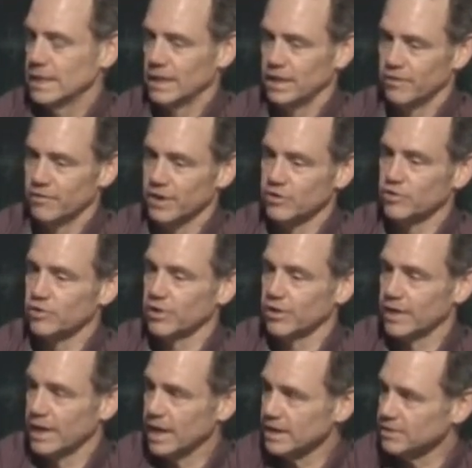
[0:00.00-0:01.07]
And eventually
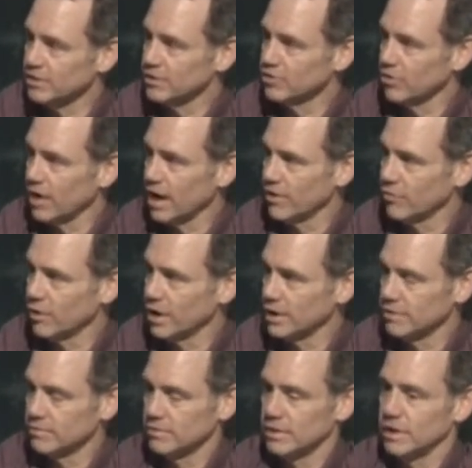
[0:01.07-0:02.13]
they got to the
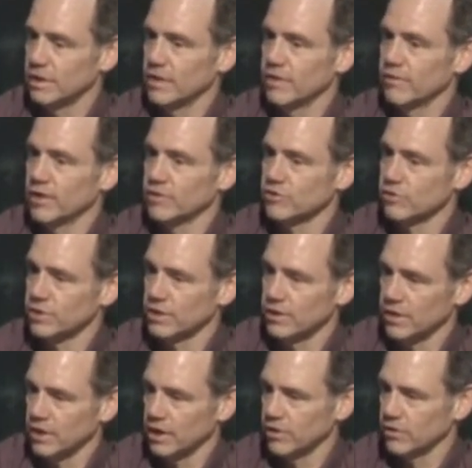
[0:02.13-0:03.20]
driveway and then eventually to
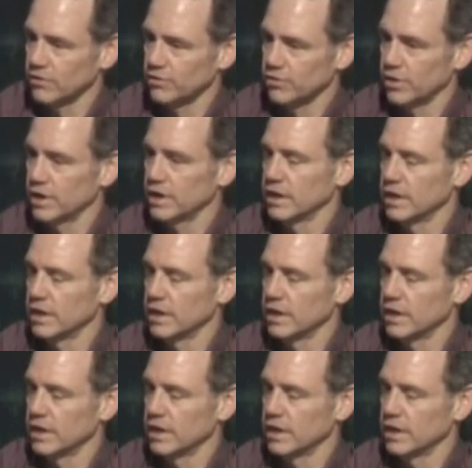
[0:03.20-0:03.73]
the end of the street.